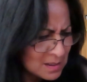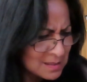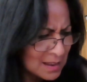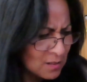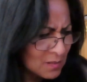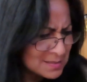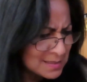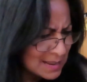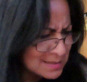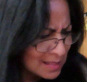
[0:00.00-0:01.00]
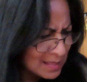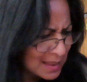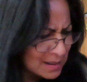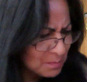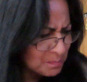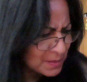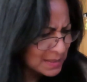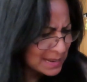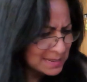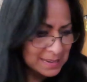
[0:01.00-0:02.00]
And I know it takes a lot of
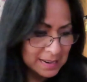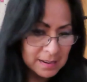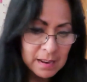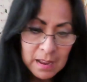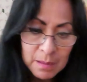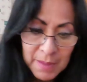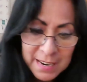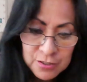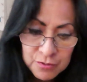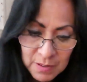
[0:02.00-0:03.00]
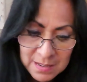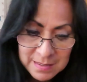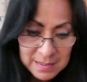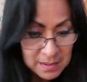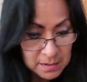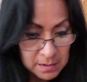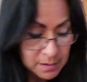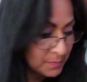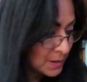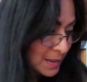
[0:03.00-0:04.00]
blending. My truck didn't
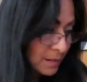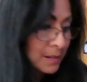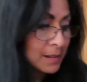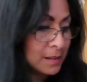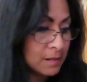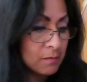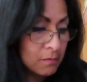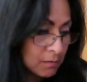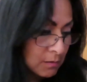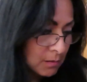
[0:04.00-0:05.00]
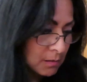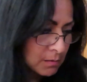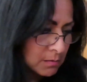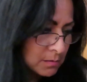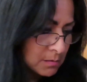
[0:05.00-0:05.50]
come out at all